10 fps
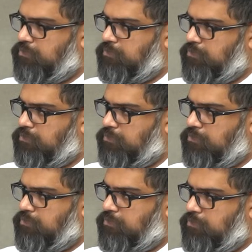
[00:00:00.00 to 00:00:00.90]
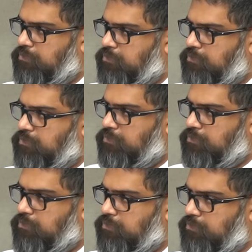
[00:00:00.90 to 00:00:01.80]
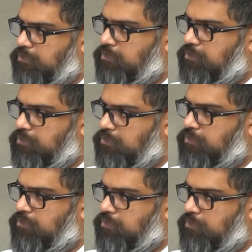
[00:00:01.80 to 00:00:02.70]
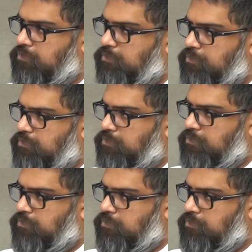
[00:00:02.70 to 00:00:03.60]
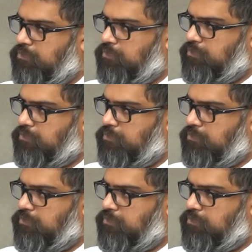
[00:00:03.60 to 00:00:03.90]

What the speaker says: (silent)